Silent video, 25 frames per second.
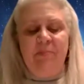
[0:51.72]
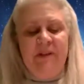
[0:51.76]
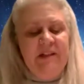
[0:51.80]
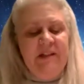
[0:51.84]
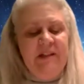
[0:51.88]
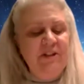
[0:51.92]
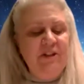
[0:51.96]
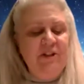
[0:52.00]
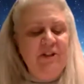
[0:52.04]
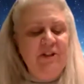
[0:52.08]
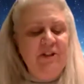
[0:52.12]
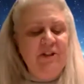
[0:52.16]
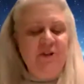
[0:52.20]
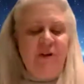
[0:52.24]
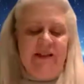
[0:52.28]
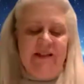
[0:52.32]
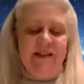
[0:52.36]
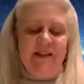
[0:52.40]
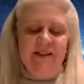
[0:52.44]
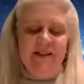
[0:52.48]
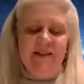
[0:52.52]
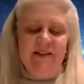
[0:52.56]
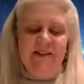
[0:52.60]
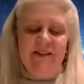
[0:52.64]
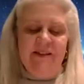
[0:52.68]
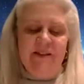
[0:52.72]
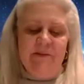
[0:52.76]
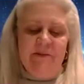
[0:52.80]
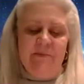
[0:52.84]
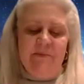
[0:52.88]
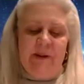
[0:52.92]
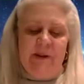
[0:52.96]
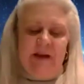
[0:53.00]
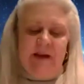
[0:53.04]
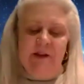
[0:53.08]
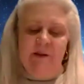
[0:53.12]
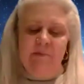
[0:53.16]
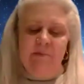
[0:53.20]
Please join us
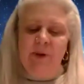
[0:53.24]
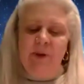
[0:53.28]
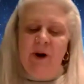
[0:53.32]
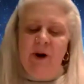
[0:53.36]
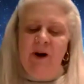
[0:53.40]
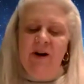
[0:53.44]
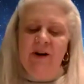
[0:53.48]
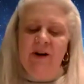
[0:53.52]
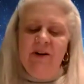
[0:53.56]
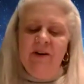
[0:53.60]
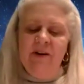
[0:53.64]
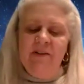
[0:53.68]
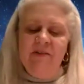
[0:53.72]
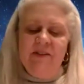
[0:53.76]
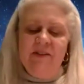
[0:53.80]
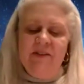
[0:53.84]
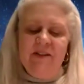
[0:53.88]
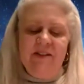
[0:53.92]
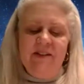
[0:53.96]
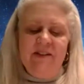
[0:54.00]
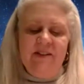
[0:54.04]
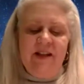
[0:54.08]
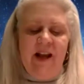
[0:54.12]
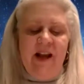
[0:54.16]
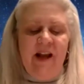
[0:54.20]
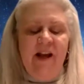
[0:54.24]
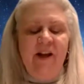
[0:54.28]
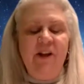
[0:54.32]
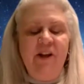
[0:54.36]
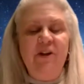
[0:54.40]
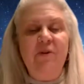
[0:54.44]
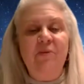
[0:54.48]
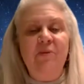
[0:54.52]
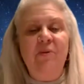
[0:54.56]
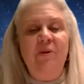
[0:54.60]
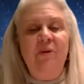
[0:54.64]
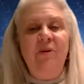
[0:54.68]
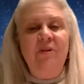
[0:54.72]
in being a part of this
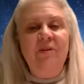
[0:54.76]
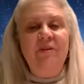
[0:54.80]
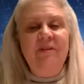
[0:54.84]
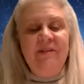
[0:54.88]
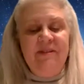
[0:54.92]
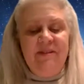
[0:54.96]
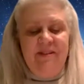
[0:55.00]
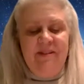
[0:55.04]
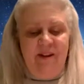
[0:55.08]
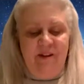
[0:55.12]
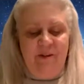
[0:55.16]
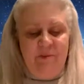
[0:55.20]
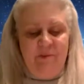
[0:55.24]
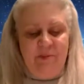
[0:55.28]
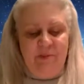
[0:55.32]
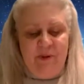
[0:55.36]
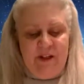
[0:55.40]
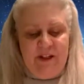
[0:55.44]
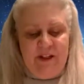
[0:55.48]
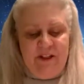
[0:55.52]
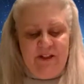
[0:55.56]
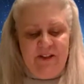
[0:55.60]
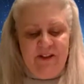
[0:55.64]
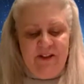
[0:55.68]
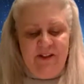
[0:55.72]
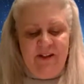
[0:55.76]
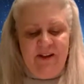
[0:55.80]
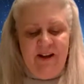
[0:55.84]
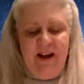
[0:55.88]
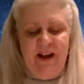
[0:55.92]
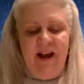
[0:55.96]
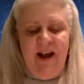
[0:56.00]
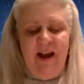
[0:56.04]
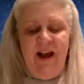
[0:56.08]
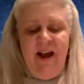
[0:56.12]
annual celebration